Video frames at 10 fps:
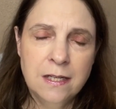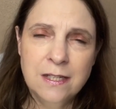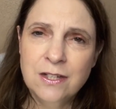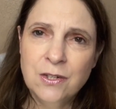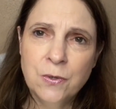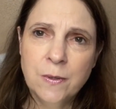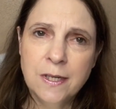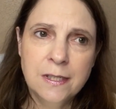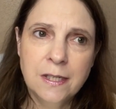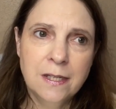you know,
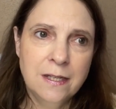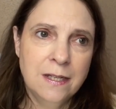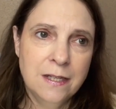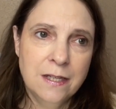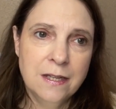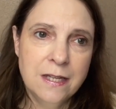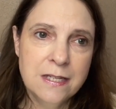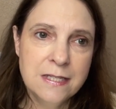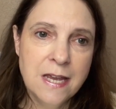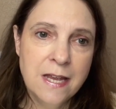they
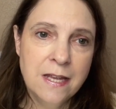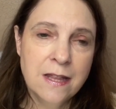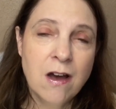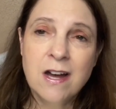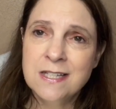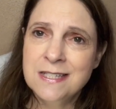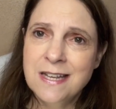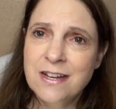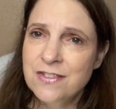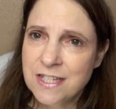say the
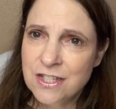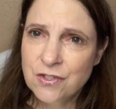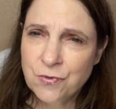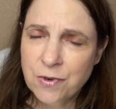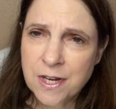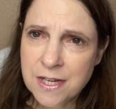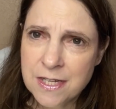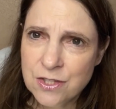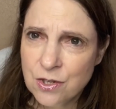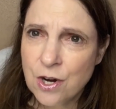onset of
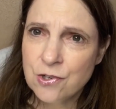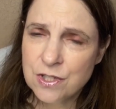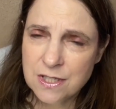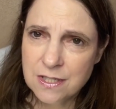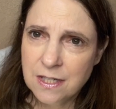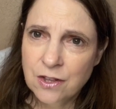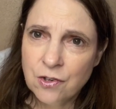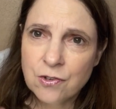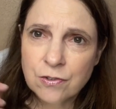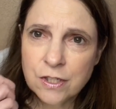schizophrenia starts in
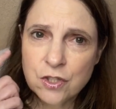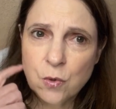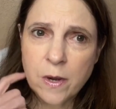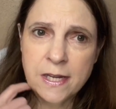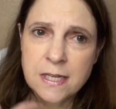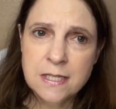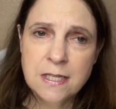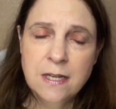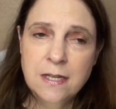their early 20s.